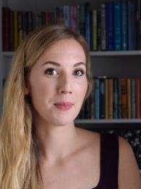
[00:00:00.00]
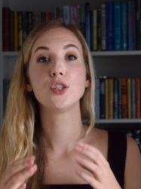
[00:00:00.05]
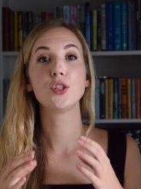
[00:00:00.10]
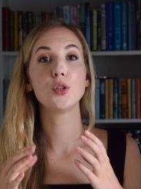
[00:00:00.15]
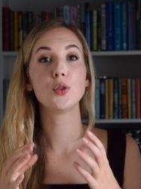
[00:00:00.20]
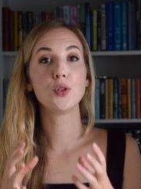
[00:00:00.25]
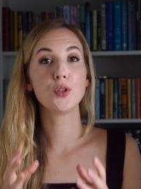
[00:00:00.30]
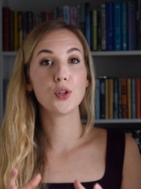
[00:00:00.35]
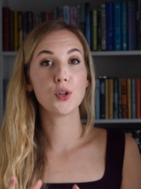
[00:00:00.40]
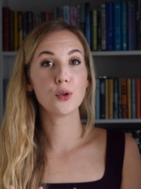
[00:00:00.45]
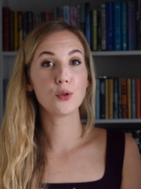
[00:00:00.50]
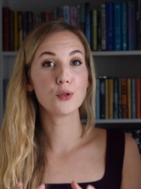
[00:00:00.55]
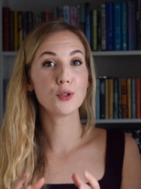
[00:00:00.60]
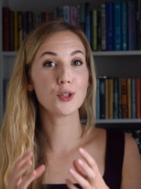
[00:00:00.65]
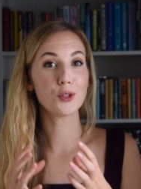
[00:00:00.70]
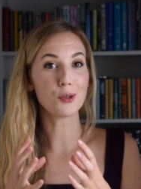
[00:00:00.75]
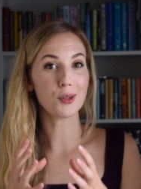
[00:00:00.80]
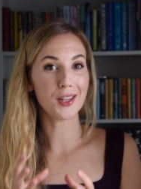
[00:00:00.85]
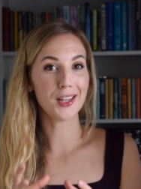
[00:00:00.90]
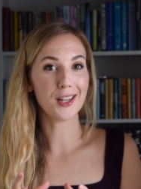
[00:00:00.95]
To use
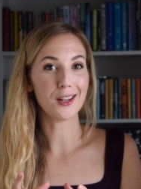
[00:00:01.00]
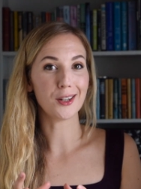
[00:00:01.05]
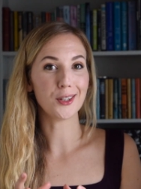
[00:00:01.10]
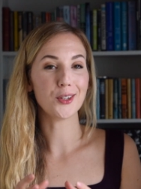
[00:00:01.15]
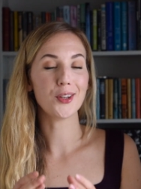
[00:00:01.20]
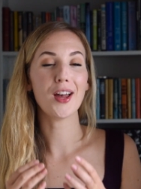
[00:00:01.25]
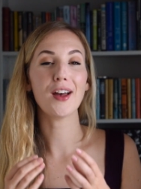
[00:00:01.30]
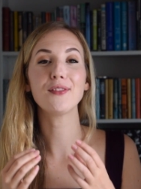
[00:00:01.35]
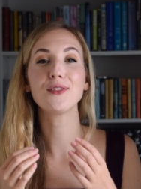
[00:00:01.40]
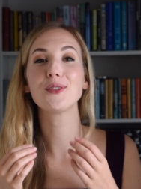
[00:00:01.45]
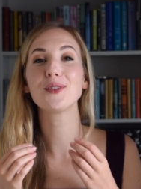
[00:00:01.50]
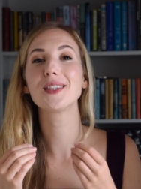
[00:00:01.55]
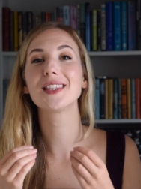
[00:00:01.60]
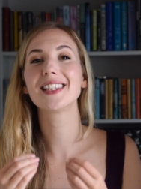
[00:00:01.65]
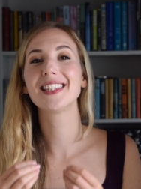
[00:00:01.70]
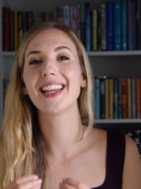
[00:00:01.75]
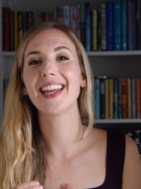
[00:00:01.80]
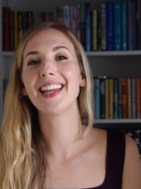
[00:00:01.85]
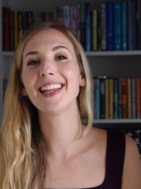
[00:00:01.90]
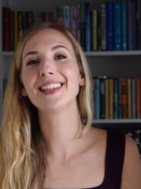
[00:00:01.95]
your ear, you have to
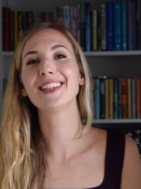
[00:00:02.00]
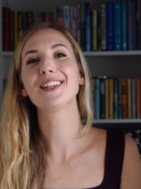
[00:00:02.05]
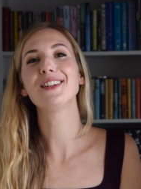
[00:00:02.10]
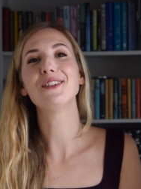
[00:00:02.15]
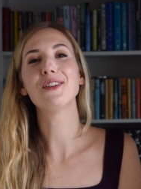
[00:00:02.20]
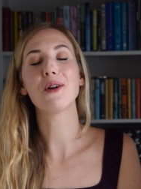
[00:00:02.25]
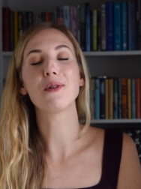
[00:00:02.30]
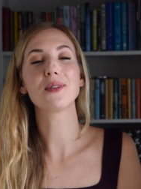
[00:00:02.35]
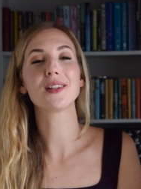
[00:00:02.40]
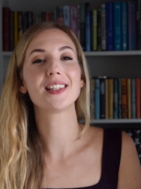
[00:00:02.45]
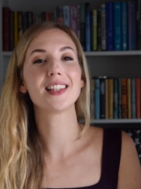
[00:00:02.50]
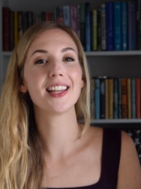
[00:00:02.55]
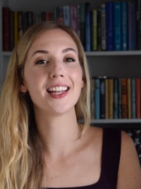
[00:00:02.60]
sing the notes